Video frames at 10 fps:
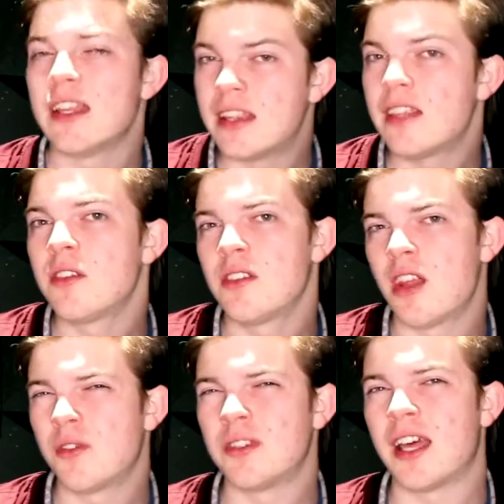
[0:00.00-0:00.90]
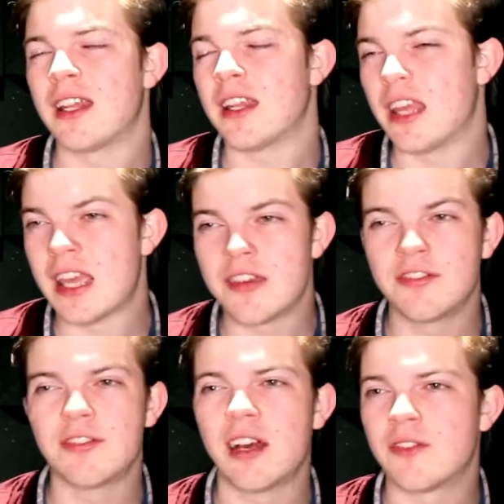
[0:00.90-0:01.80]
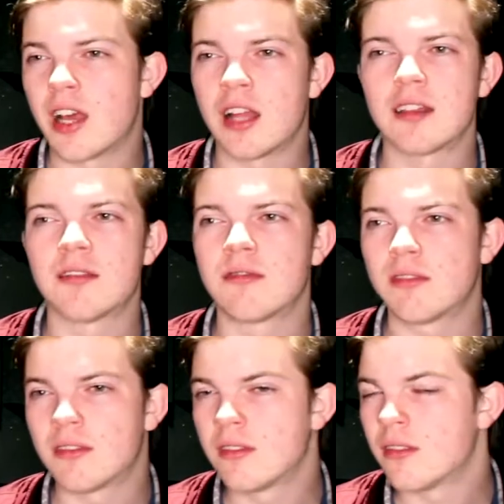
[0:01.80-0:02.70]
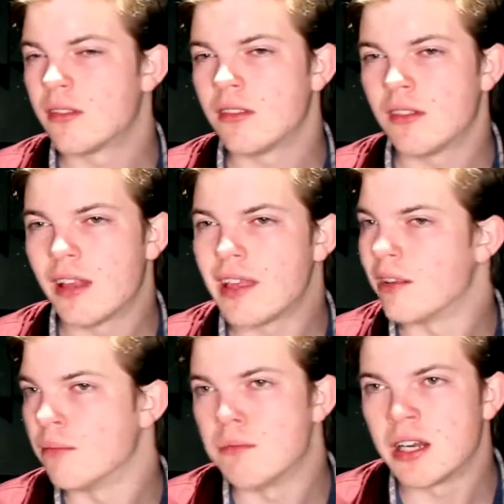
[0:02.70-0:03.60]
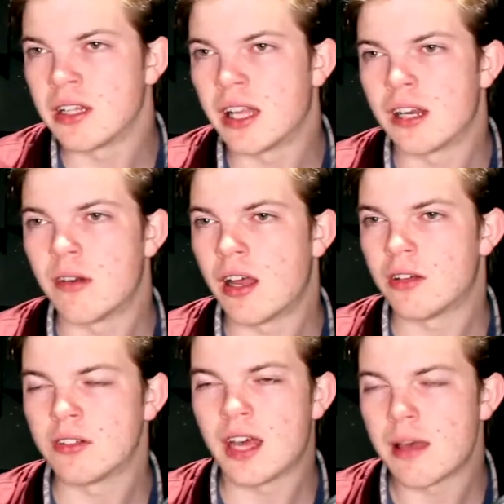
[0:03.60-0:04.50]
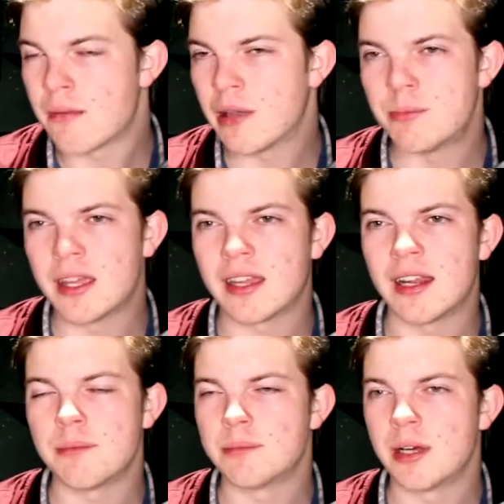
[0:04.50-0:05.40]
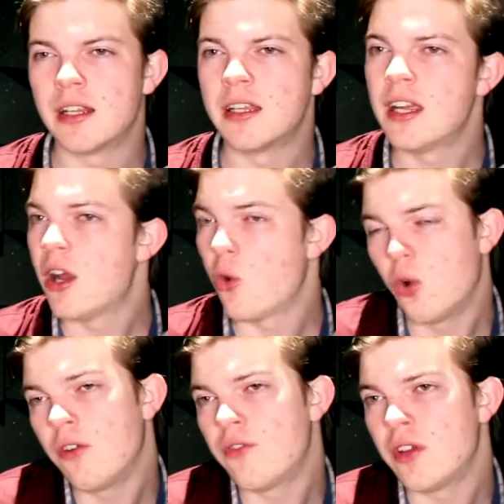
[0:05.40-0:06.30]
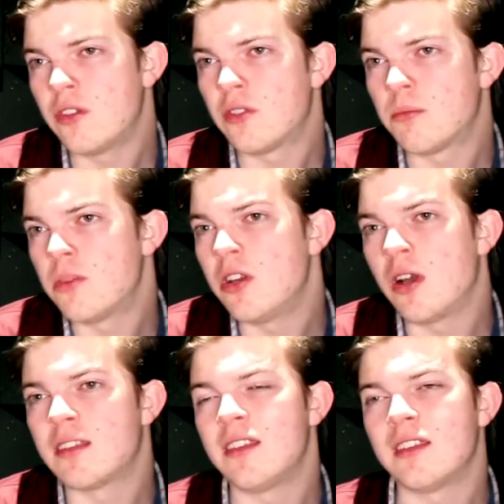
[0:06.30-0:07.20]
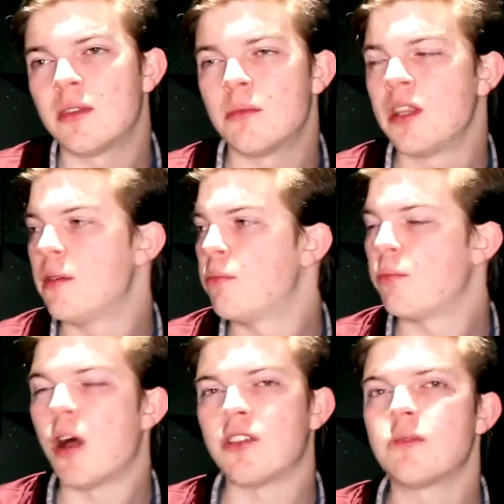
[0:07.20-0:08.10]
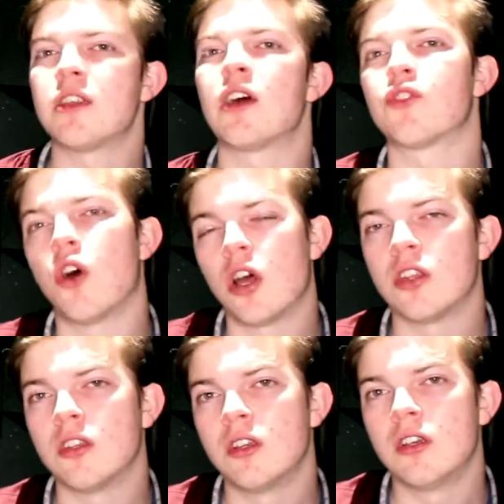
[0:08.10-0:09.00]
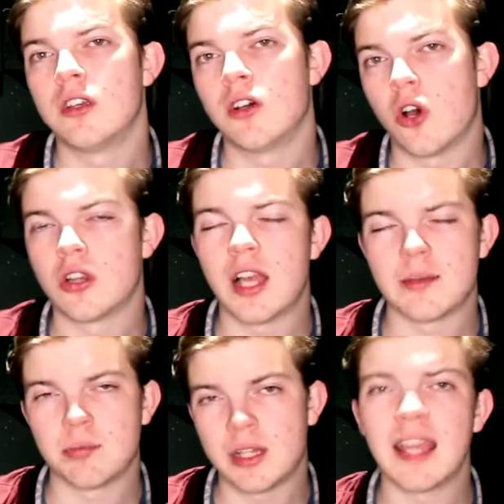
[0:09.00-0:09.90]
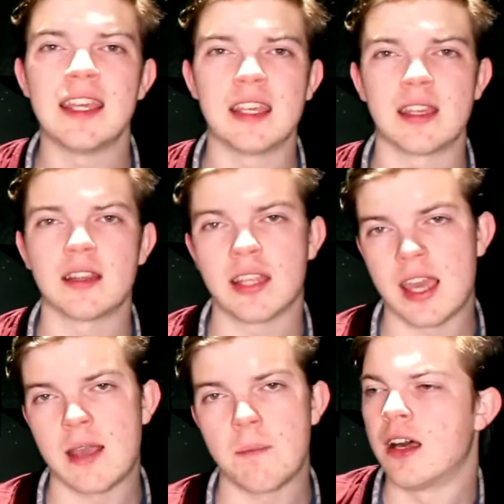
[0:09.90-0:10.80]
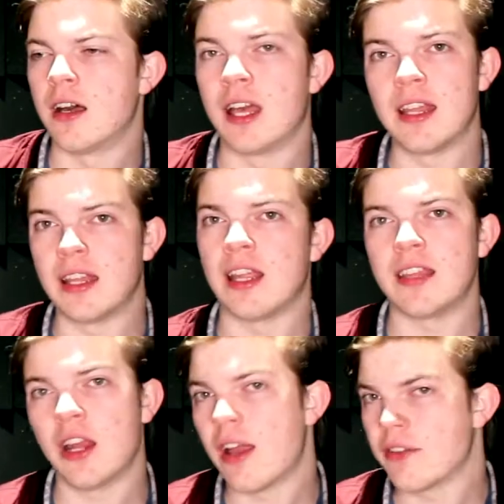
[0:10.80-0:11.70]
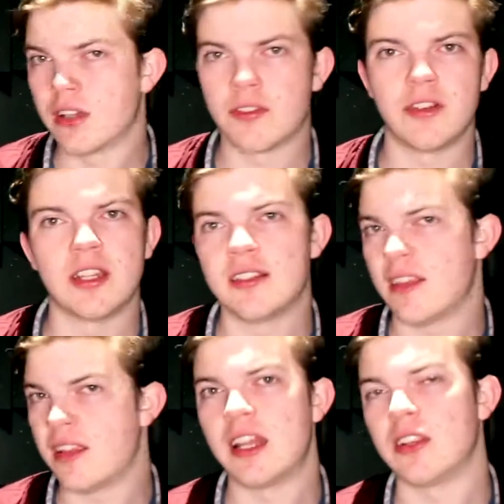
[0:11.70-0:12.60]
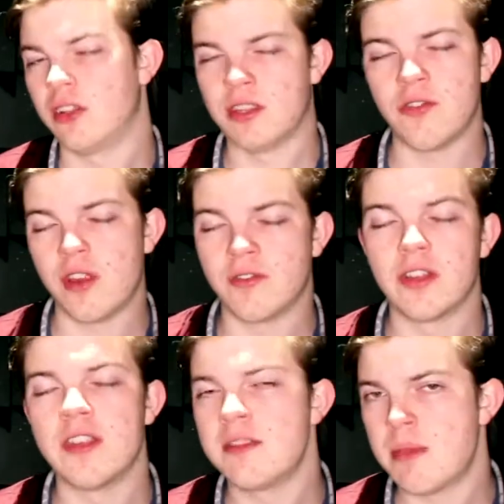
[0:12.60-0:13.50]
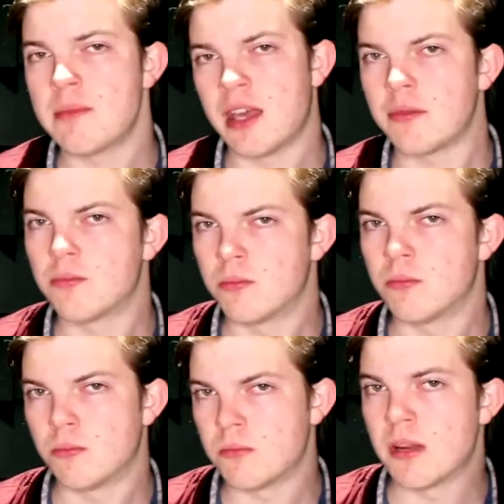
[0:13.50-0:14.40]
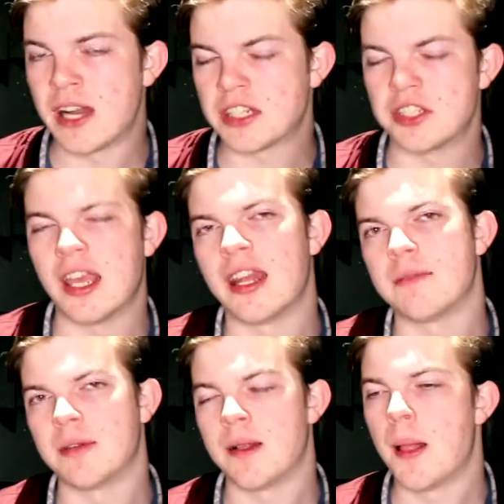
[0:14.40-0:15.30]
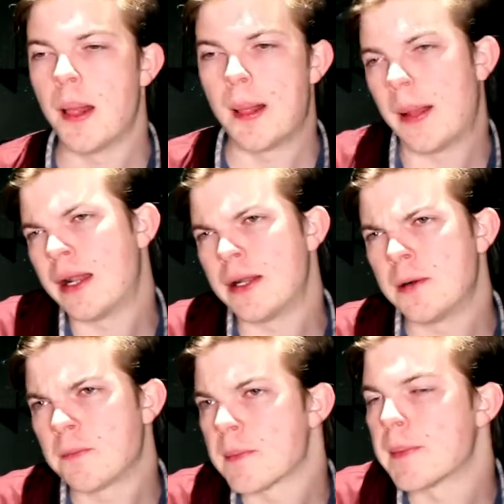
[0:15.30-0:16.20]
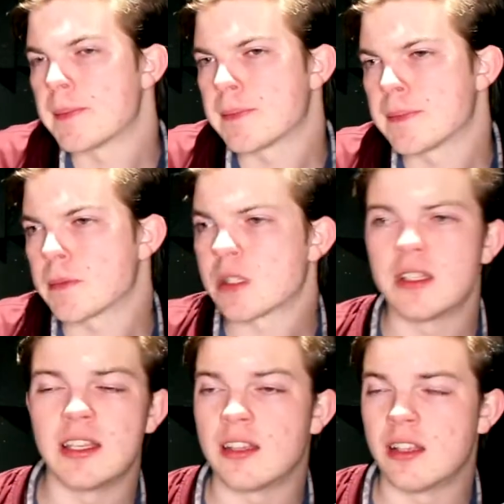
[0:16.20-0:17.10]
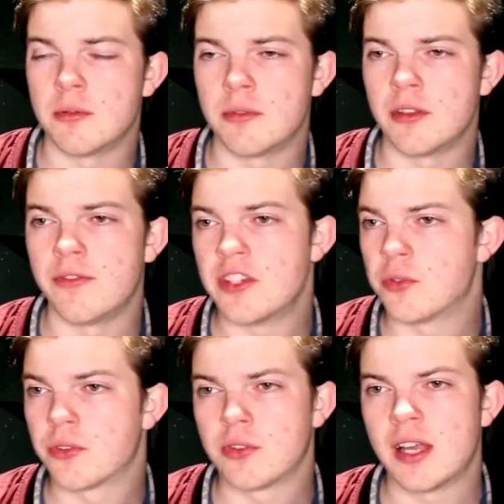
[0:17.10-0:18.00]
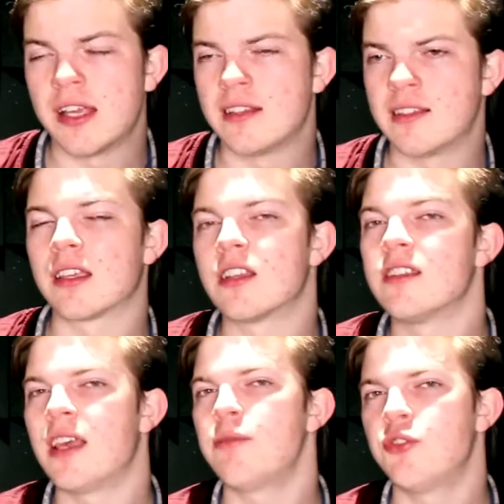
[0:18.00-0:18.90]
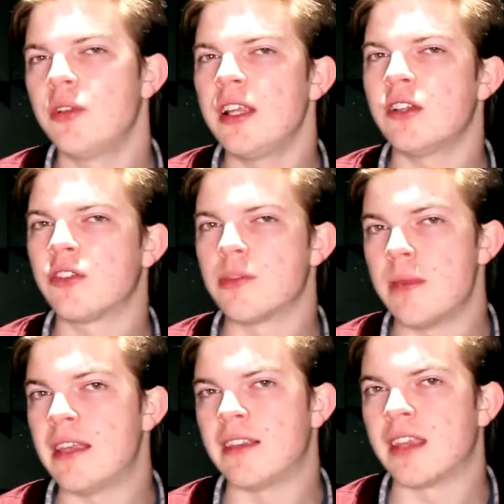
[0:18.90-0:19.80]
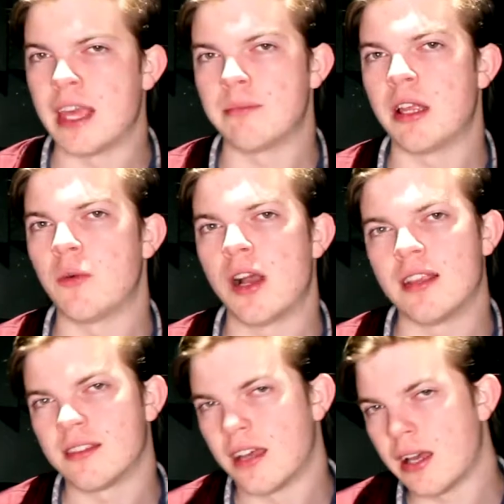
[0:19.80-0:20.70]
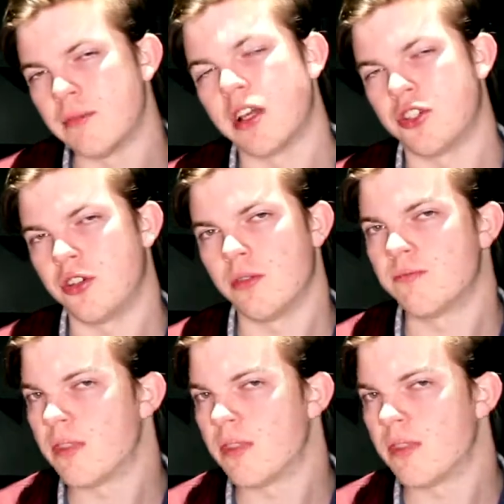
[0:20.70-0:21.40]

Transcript: This is another one that if I've got money lying around, I might pick it up. Or if there's, I see somebody else online playing the game, and they're having a lot of fun. They say that it's very fun. Then maybe I might actually get it, but I don't know. The visuals are nice. Conceptually, it looks amazing. Gameplay wise, I'm not sure.